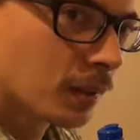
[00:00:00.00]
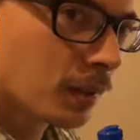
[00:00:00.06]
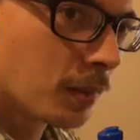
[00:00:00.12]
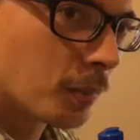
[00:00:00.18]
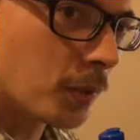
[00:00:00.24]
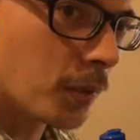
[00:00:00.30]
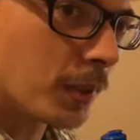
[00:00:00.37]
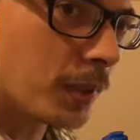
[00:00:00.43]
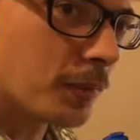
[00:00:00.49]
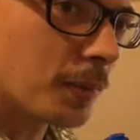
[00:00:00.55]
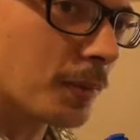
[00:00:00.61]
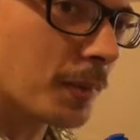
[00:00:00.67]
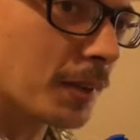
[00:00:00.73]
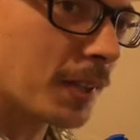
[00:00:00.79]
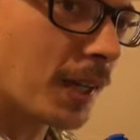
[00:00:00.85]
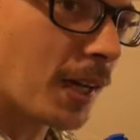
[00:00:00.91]
breathing from
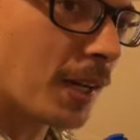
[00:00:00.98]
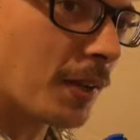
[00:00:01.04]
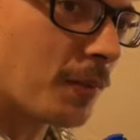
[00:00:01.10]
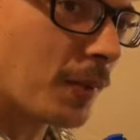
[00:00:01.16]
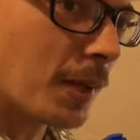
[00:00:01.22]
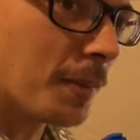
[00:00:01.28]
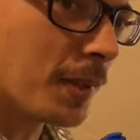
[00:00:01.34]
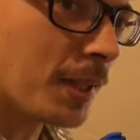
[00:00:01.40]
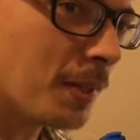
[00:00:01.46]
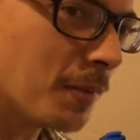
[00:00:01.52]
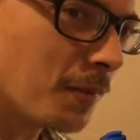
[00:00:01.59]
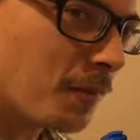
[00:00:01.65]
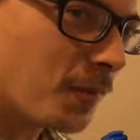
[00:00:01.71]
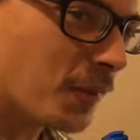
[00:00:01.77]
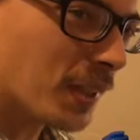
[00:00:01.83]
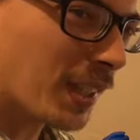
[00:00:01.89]
the diaphragm, you can even
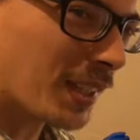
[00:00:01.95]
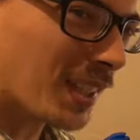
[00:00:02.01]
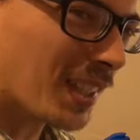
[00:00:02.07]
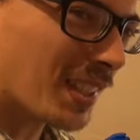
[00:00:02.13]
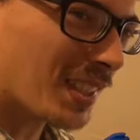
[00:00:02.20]
feel that kind